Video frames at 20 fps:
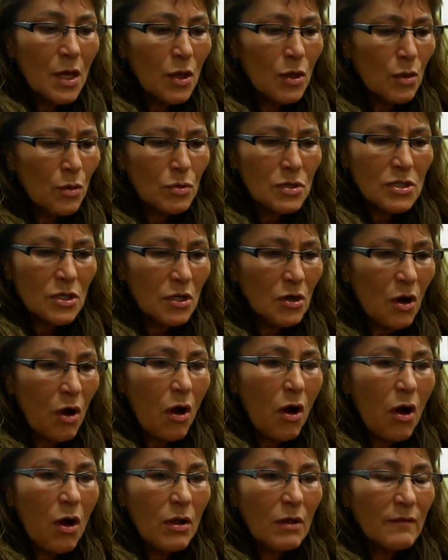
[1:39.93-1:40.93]
Those are
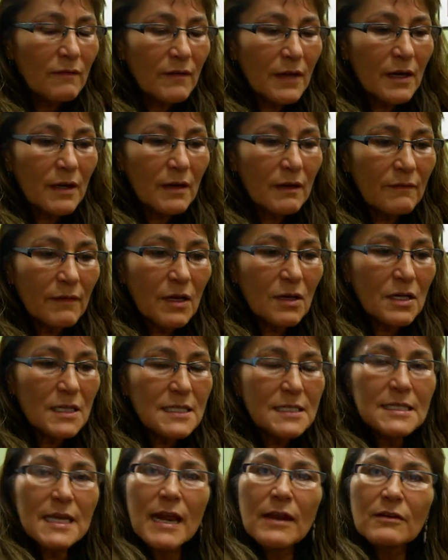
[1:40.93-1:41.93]
all very, very
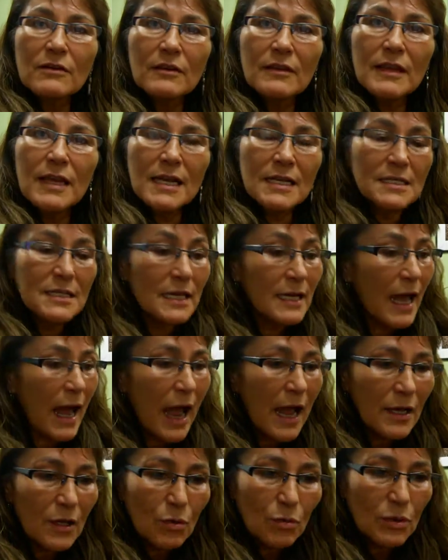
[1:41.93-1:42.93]
sacred things, and
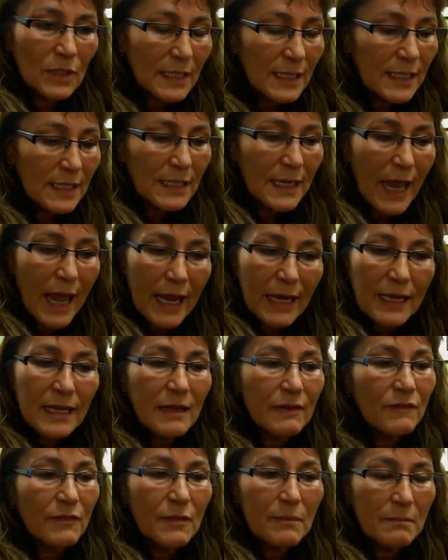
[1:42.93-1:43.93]
I don't eat
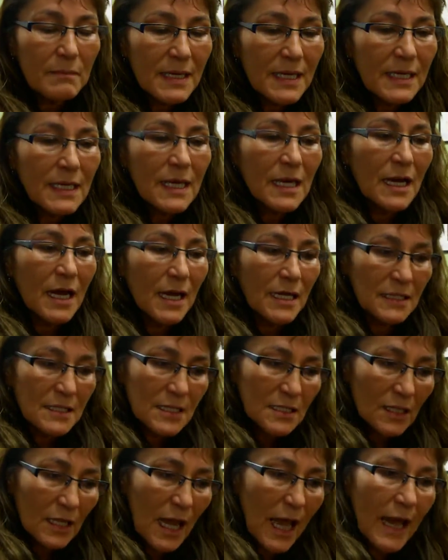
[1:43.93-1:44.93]
any of the meat
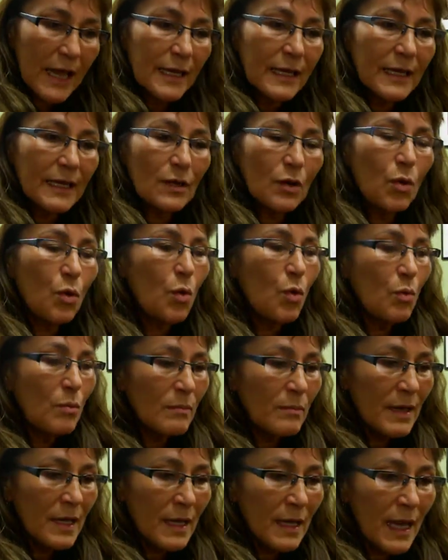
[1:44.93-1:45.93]
until I get
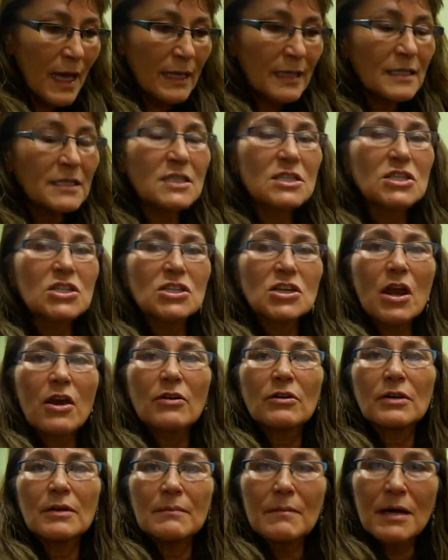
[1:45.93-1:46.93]
home and it's
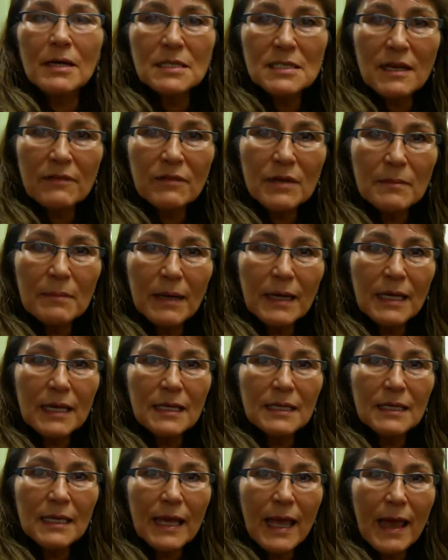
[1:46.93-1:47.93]
shared amongst everybody
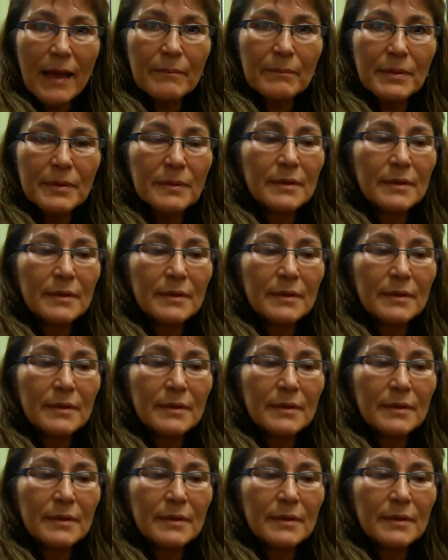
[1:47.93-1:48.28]
in camp.